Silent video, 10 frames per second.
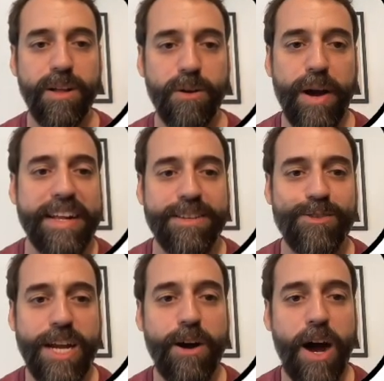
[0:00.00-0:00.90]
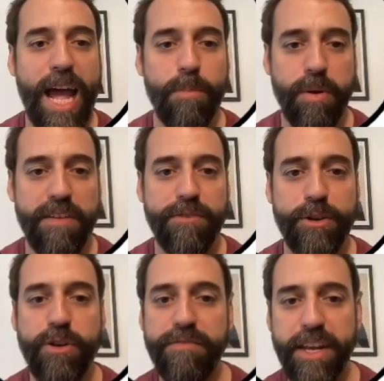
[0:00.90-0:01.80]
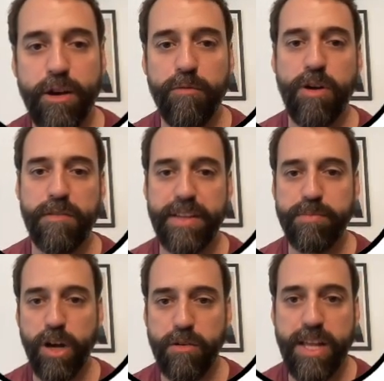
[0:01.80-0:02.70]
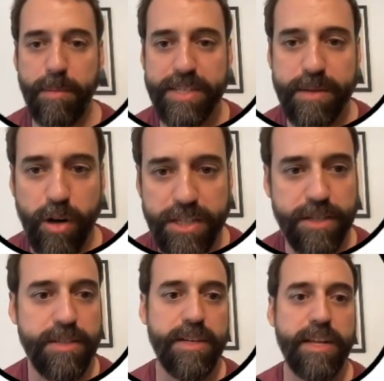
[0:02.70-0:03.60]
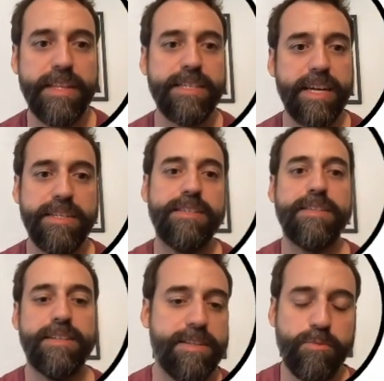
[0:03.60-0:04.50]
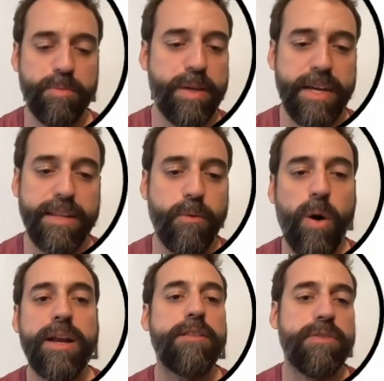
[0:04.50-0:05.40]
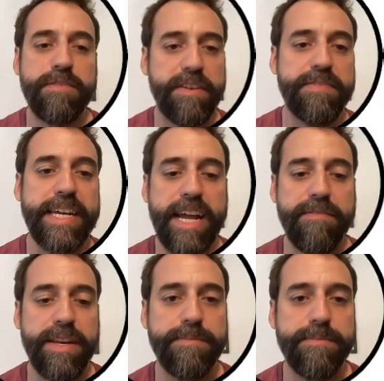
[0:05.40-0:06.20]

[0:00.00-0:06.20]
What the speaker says: Alright, so now I'll play for you a video of one of these molecular dynamic simulations, and in this case it will be at 150 Kelvin.